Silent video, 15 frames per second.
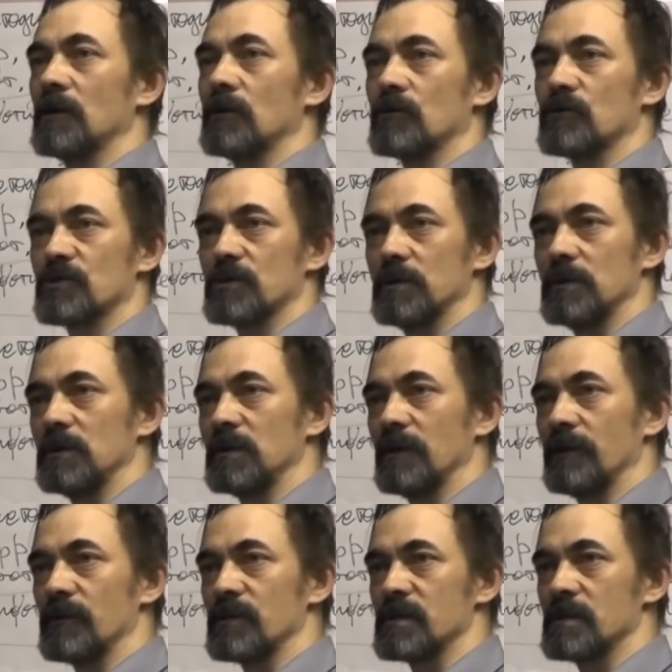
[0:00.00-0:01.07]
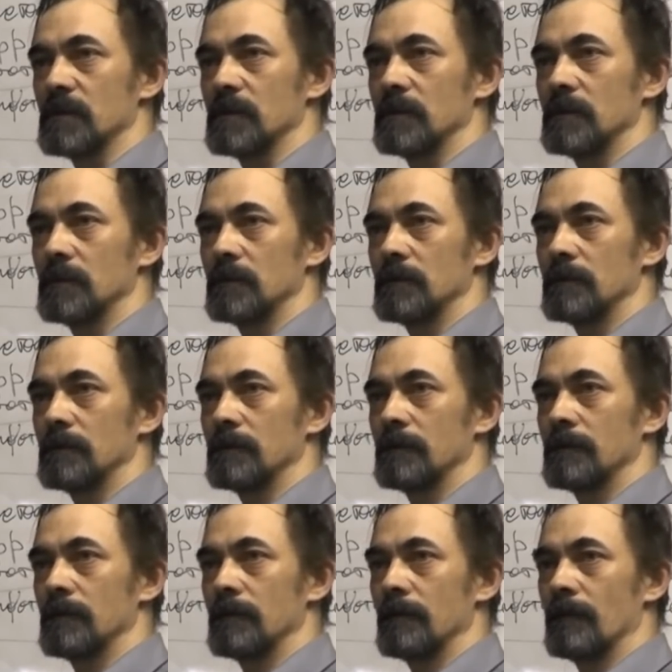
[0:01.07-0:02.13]
another option, when they have been
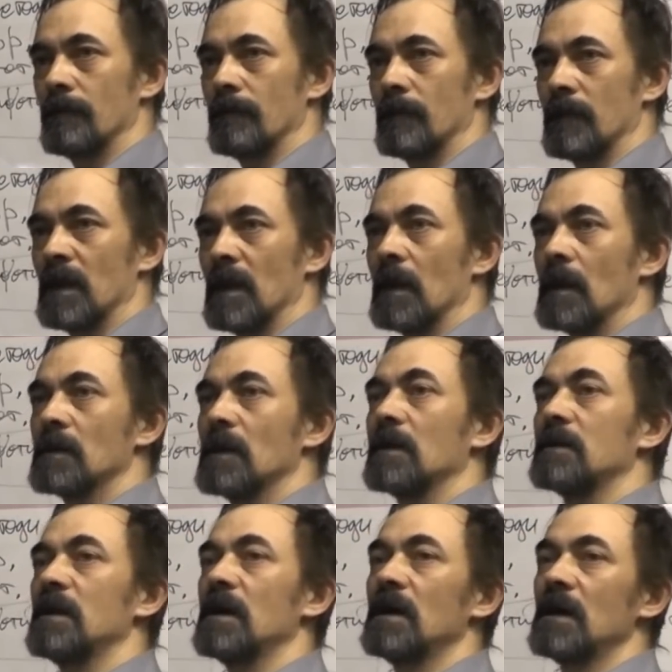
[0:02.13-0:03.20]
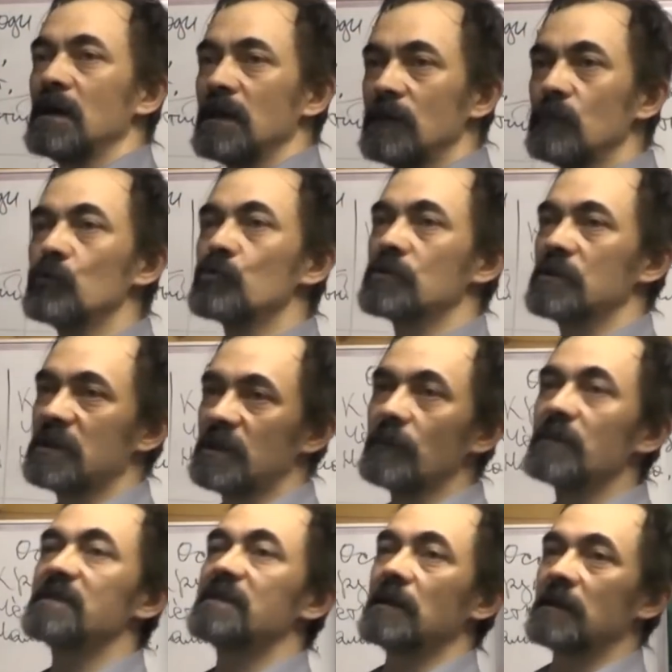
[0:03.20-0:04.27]
cornered somewhere,
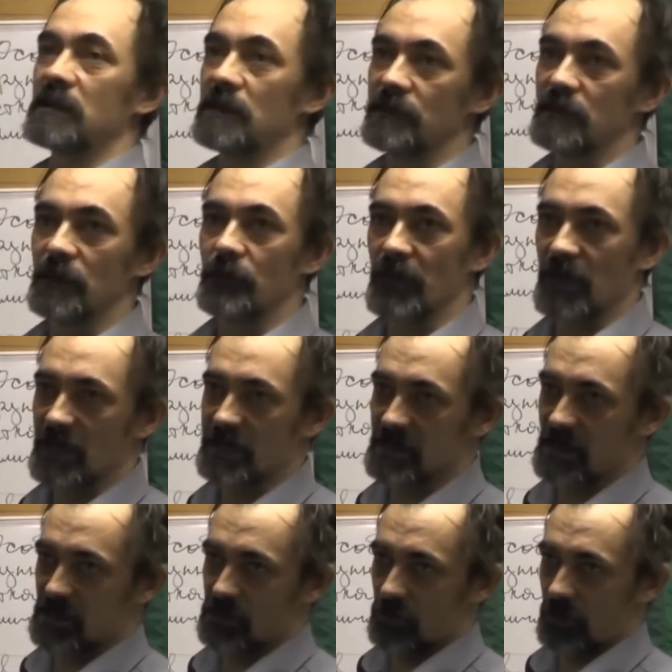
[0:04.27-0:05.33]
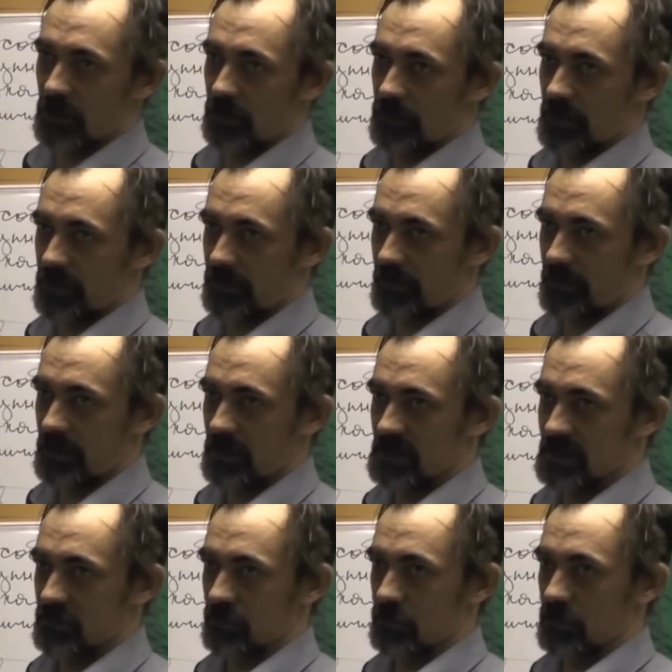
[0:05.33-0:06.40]
when they need to show that they are
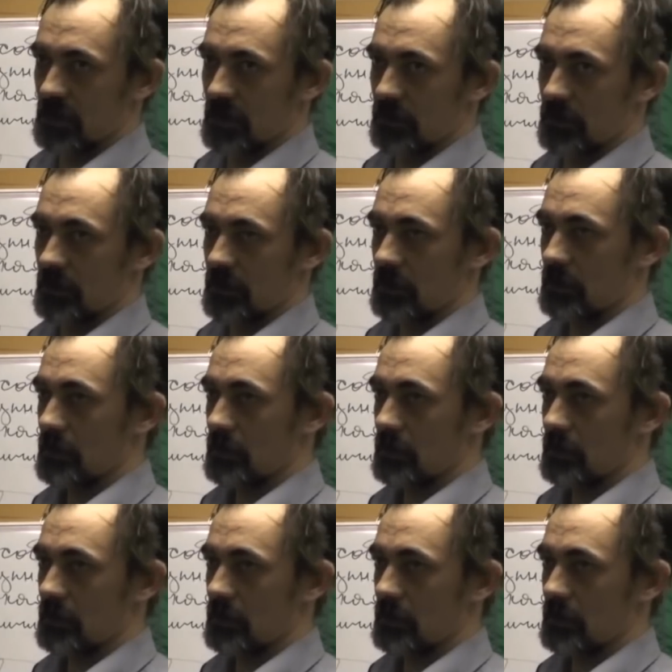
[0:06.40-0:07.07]
fighting the army.